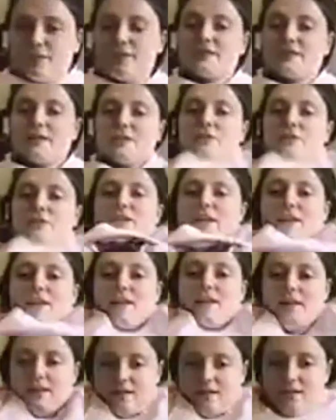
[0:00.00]
that you
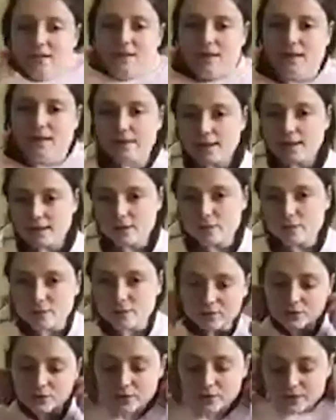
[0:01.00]
can get a bit
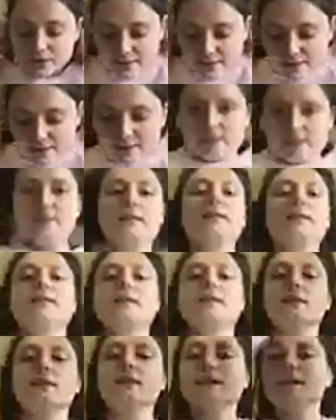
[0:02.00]
dirty,
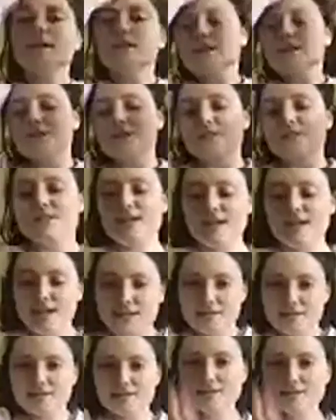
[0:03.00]
just in
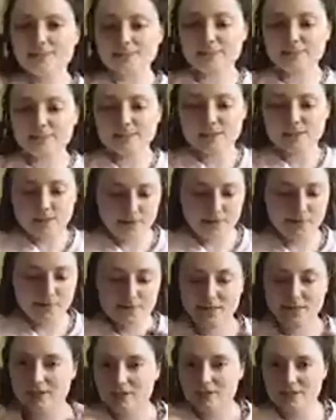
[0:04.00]
case. So
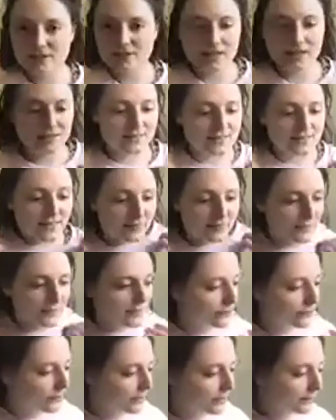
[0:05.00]
I'll I'll stain this
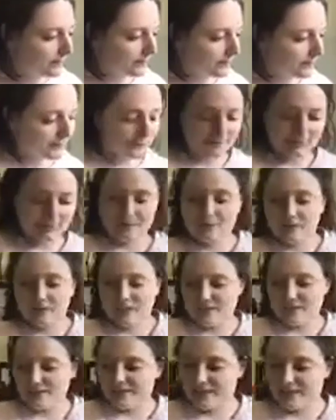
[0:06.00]
one, for
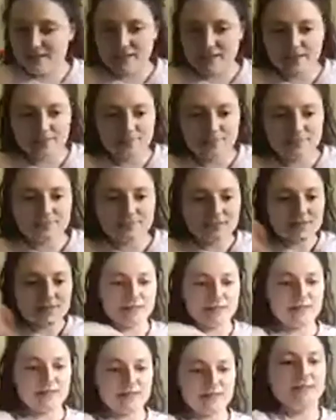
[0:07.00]
instance.
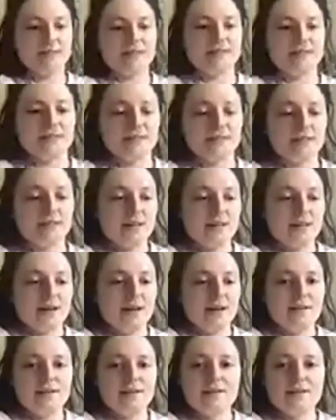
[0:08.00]

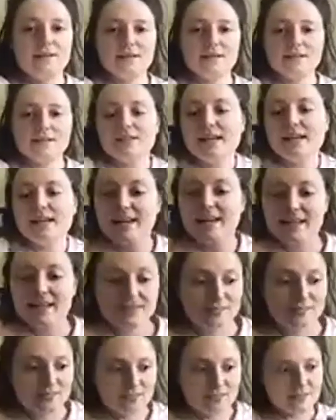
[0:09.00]
Uh, so yeah,
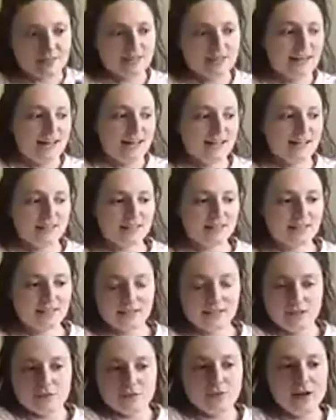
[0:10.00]
and again,
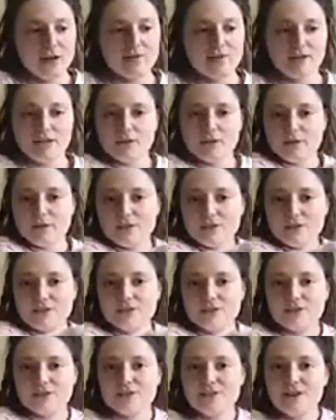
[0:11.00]
if you have any
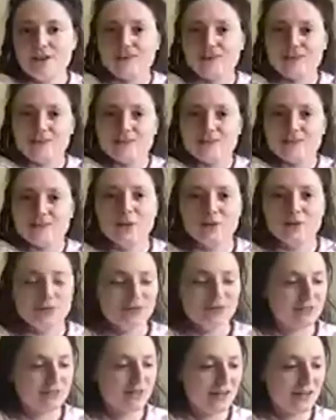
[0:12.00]
questions, now is the moment
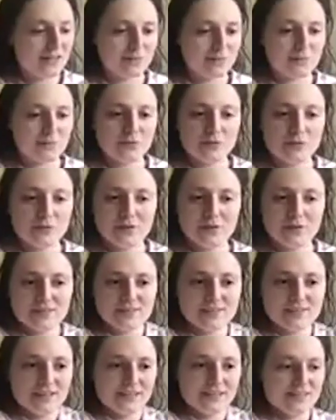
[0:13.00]
to ask before I
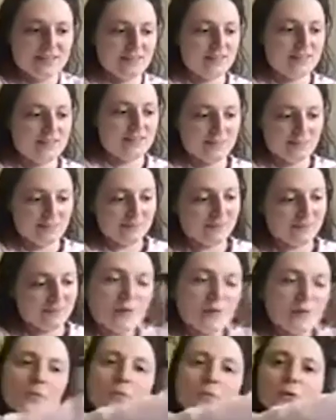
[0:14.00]
start the,
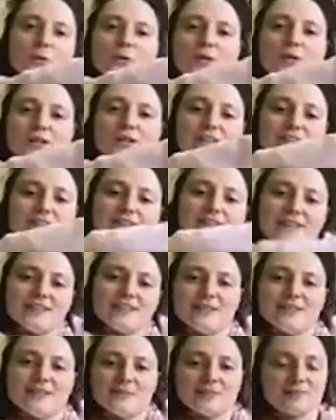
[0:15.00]
the more
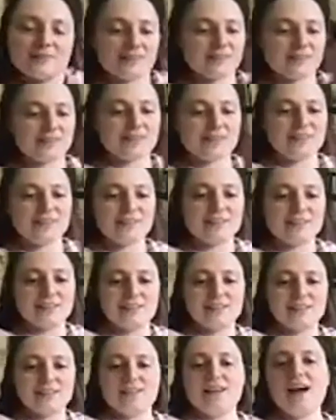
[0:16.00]
um,
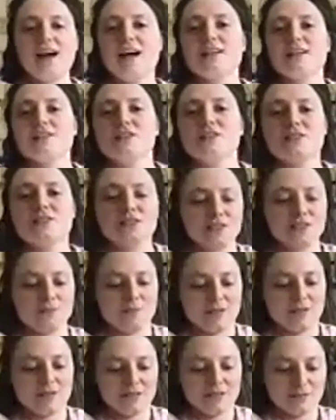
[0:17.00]
hands-on
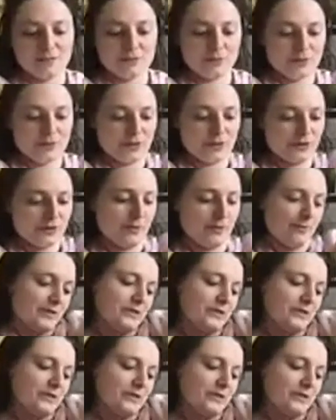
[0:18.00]
part of the workshop and